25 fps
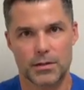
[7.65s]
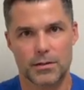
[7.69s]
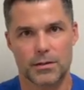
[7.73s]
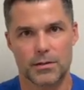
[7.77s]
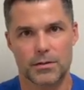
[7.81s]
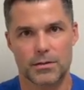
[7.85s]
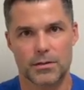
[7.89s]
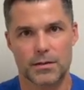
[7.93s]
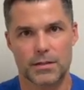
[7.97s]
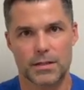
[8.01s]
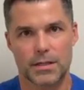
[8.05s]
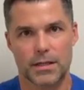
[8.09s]

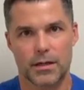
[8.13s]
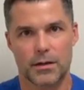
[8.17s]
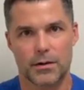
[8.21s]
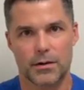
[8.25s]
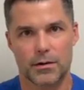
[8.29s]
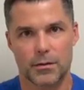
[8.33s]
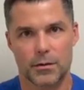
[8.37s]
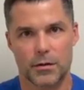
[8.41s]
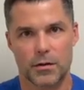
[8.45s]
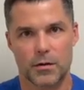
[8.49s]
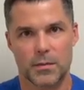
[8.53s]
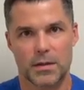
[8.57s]
surgeons here at
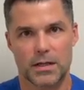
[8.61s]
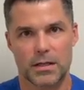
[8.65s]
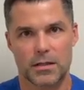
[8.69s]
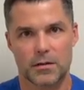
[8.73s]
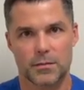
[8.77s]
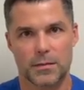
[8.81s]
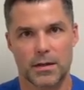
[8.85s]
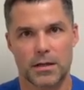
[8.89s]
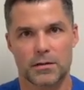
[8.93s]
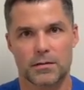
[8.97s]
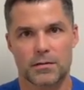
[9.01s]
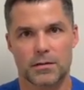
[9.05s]
Orthopedic
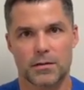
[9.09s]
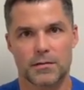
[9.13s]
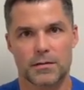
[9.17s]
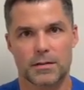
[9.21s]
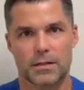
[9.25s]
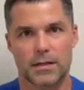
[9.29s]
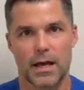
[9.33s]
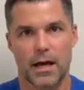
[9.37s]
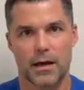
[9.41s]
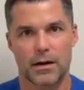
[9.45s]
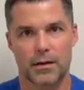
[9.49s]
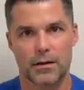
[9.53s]
Specialists of
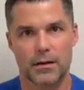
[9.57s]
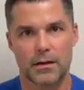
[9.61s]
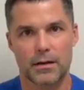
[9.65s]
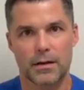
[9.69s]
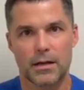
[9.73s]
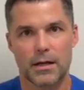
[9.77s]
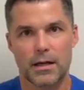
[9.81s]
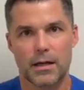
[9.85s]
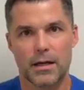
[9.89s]
Seattle.